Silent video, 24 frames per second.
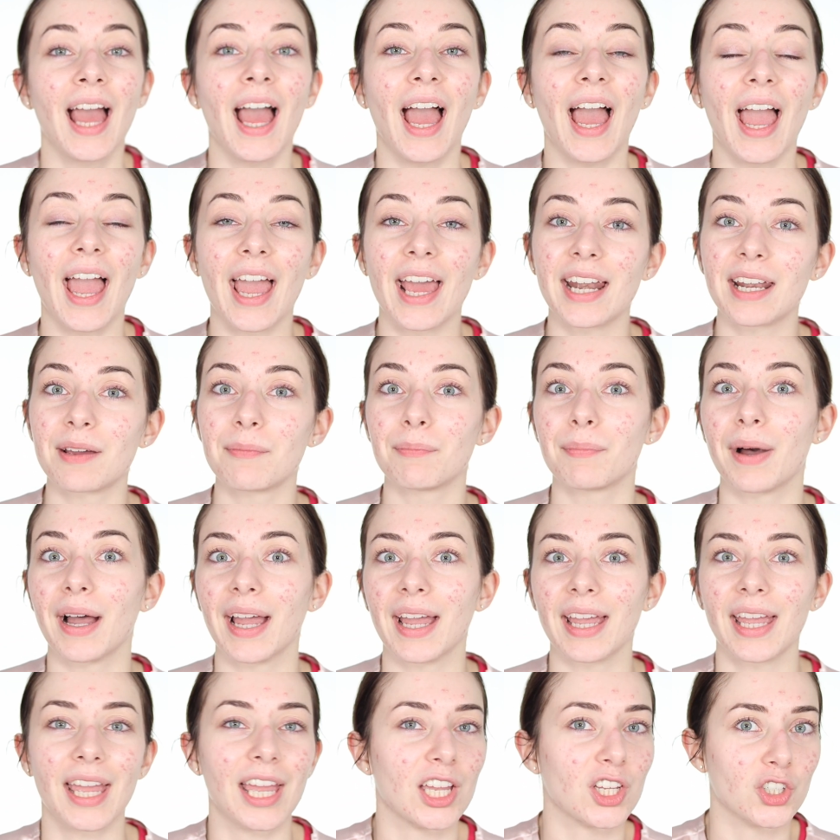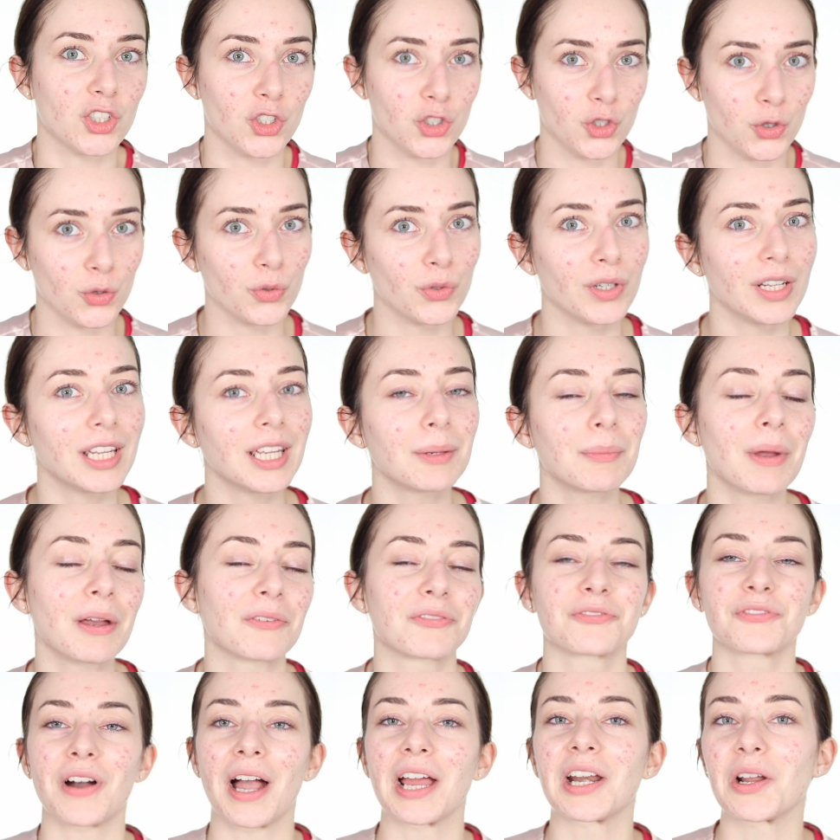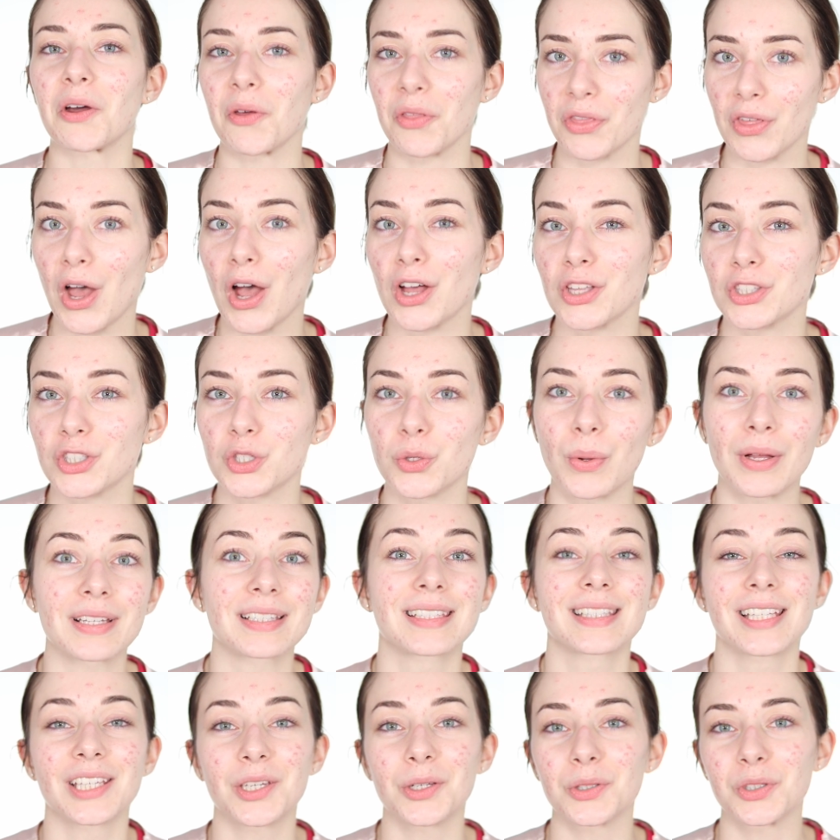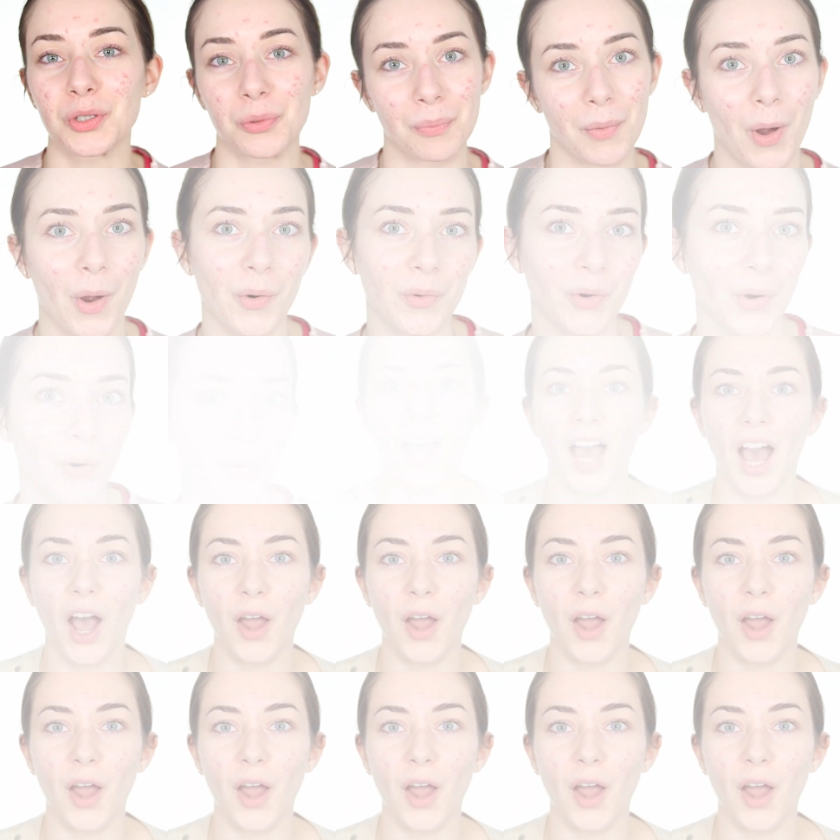and my extreme final thoughts. So I'll see you tomorrow.